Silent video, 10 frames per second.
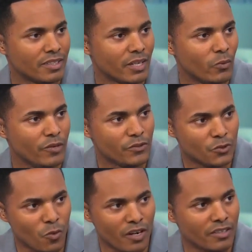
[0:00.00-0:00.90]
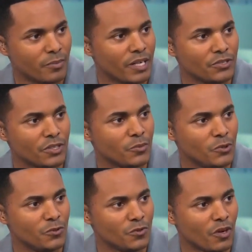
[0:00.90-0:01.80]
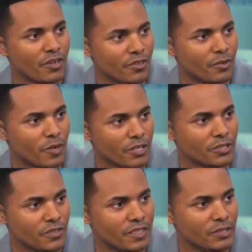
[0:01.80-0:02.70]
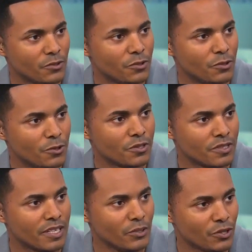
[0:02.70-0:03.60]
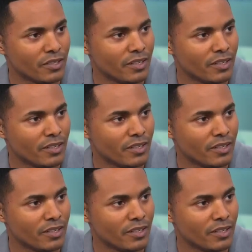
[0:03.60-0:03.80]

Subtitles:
Like, we've swung the pendulum too far in the direction of deinstitutionalization.